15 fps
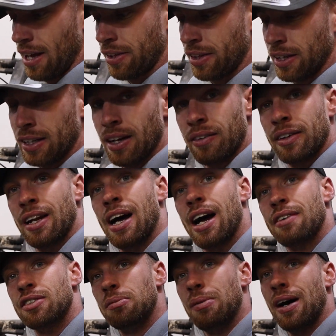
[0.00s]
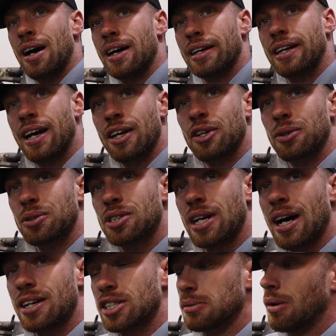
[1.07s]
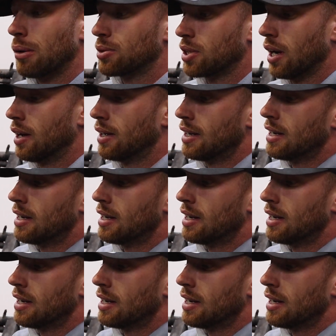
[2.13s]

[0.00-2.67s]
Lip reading: I think I'm going to have to buy a new starter motor.